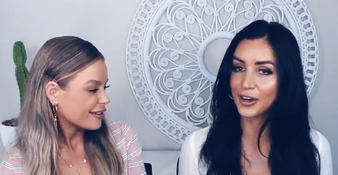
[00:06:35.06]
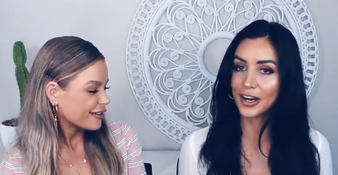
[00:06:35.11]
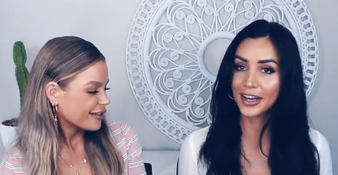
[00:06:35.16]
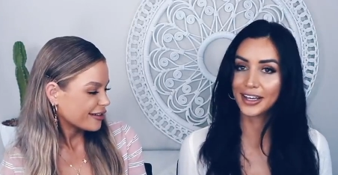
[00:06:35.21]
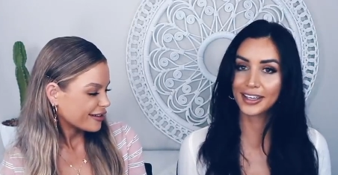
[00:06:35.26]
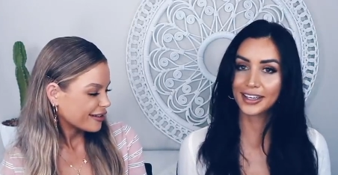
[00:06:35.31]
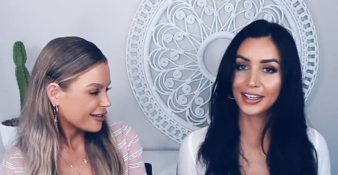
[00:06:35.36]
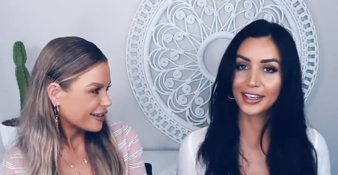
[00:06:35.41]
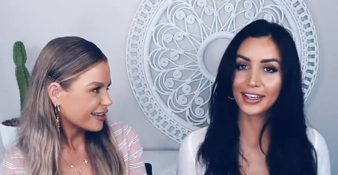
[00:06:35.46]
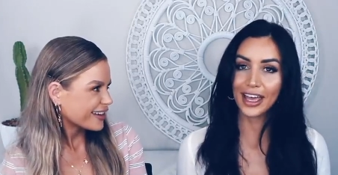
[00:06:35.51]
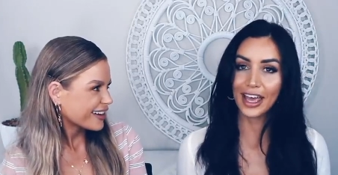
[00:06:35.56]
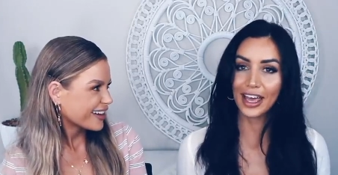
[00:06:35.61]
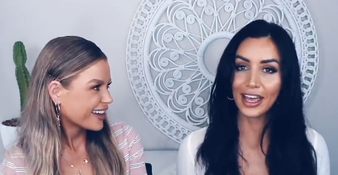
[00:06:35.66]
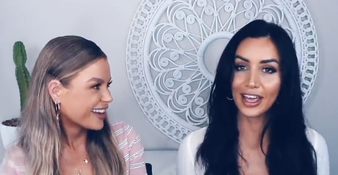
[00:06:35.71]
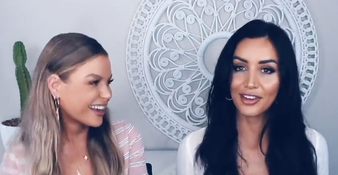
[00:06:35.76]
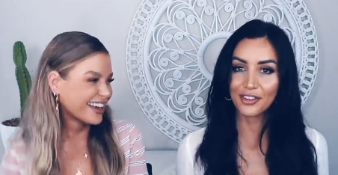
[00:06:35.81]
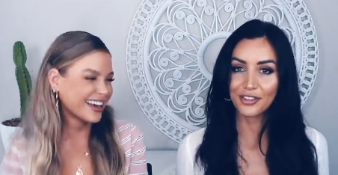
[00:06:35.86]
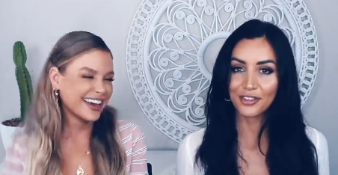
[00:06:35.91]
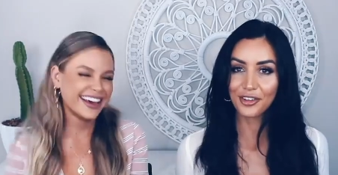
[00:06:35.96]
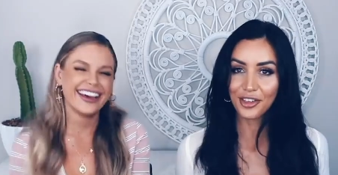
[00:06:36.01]
Speaker 1: fucking
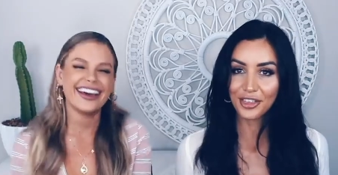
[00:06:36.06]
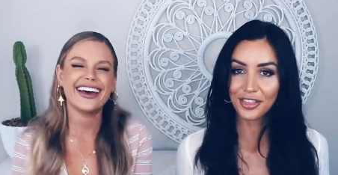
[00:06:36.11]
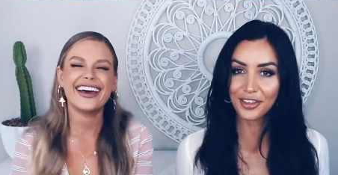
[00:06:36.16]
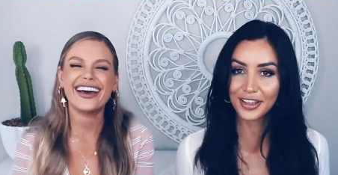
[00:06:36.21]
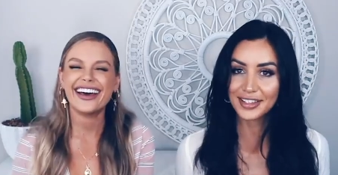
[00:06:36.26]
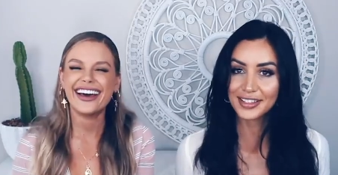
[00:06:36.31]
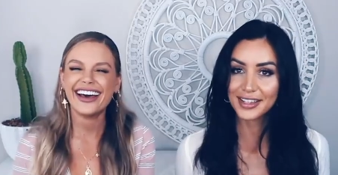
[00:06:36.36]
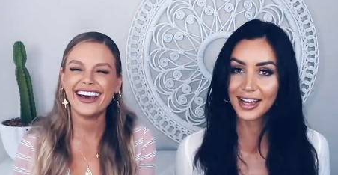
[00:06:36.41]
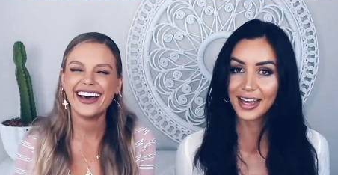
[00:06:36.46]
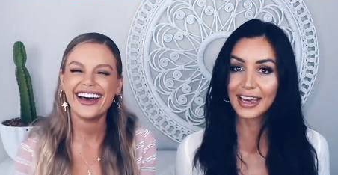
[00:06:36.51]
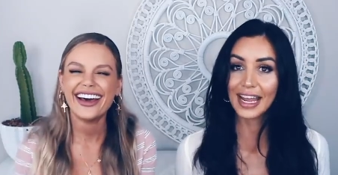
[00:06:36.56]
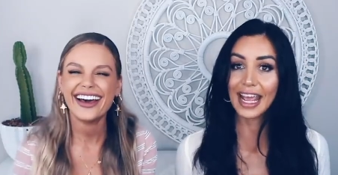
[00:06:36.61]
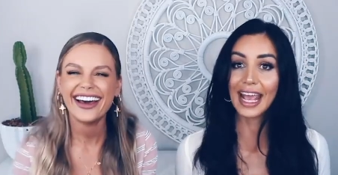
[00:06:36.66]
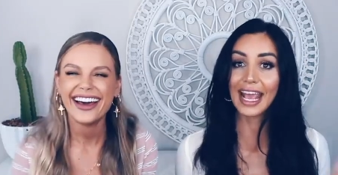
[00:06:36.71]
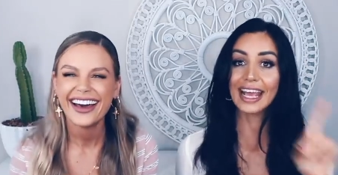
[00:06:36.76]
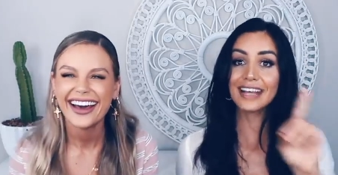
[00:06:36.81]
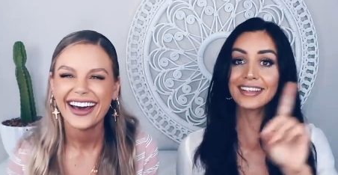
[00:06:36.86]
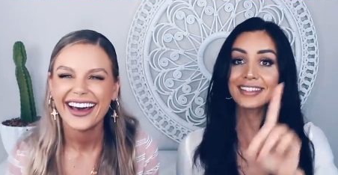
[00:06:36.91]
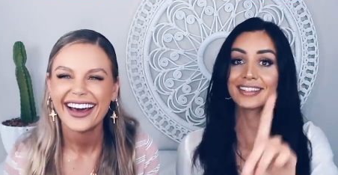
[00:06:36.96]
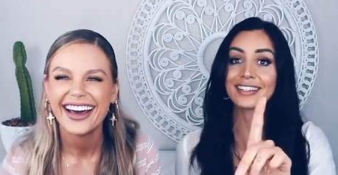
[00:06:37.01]
everything done
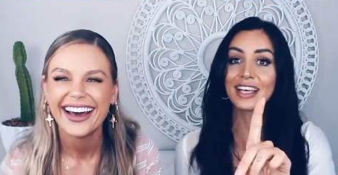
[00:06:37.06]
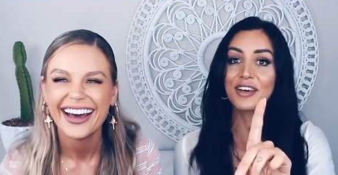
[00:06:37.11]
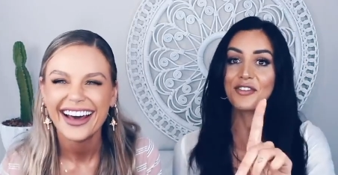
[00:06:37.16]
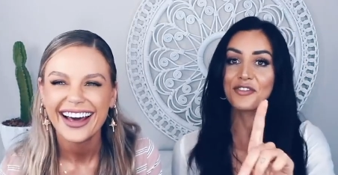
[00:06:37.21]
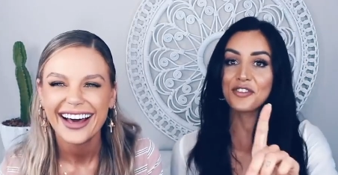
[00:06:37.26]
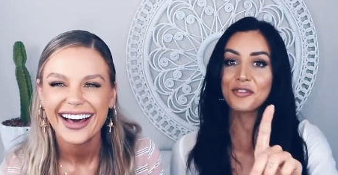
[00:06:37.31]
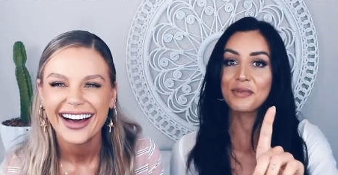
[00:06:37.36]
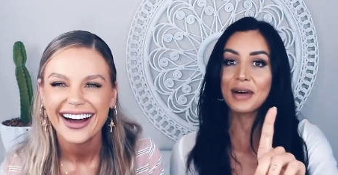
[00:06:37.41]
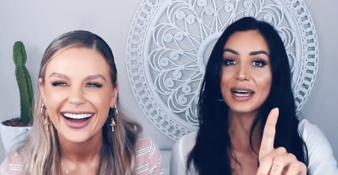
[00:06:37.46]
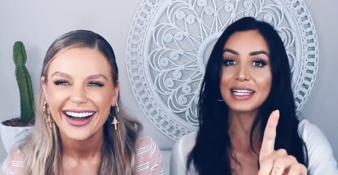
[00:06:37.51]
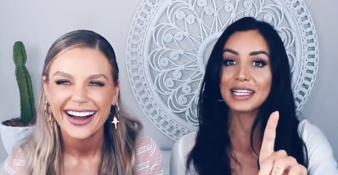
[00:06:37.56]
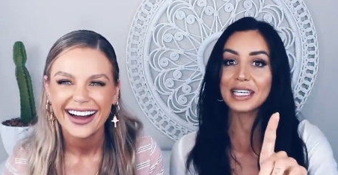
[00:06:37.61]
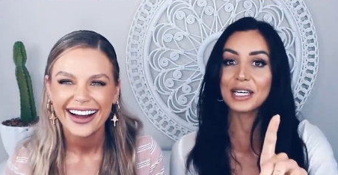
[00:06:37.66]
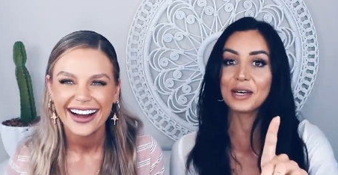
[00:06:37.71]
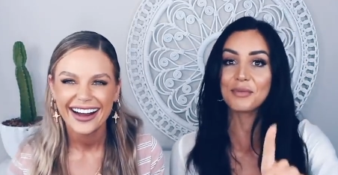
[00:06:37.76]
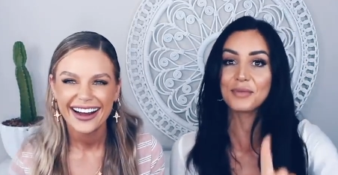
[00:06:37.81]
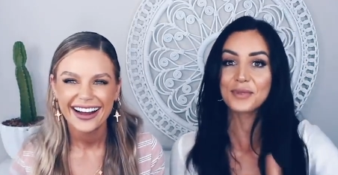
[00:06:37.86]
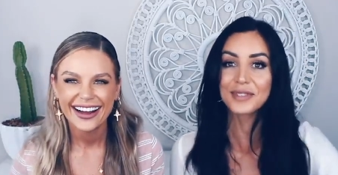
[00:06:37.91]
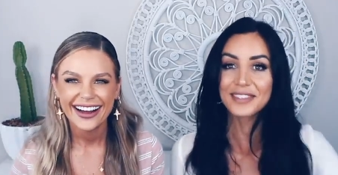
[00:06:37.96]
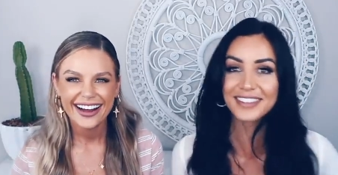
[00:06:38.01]
except for my
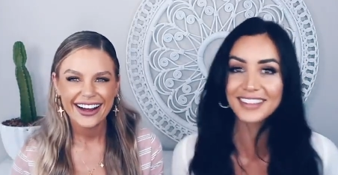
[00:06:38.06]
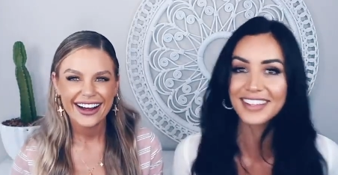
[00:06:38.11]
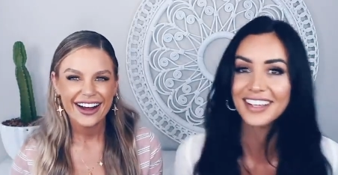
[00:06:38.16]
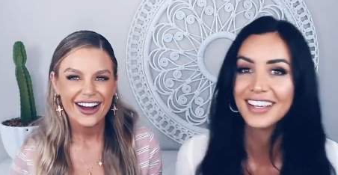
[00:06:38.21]
lips.